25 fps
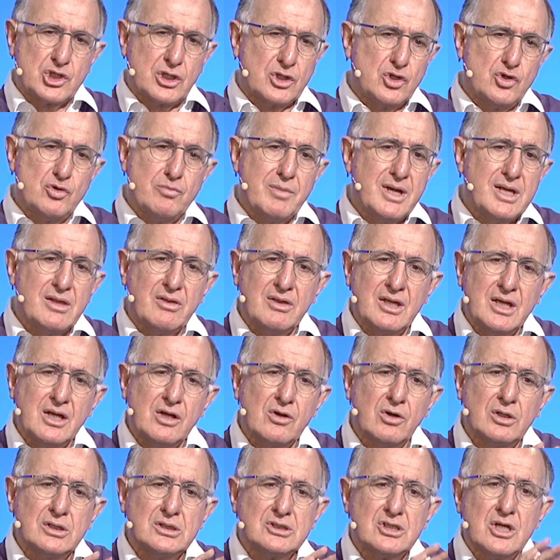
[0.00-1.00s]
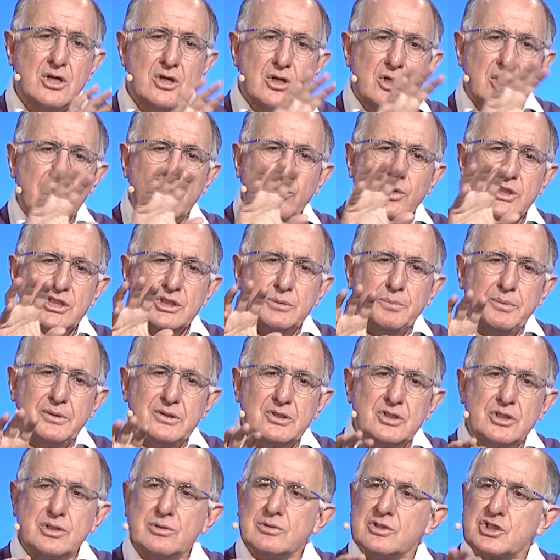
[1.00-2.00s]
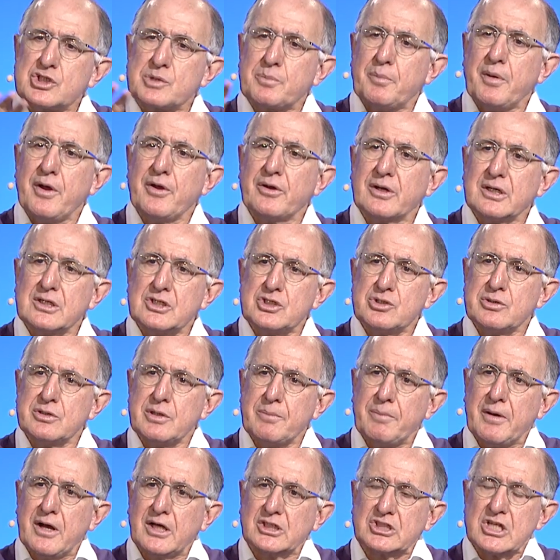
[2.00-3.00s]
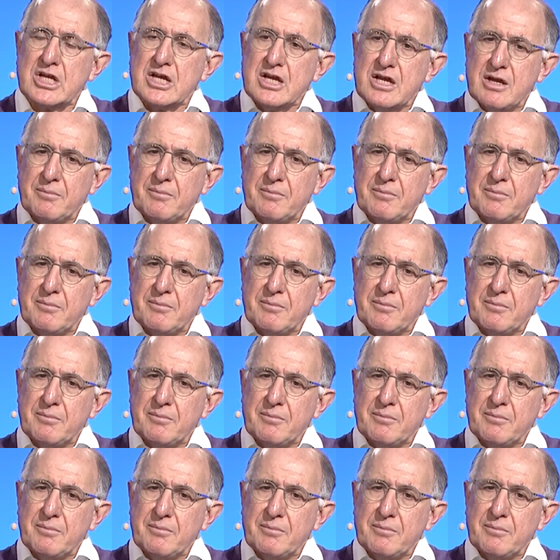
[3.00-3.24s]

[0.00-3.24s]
You may think God has whispered to you and spoken to you in the past,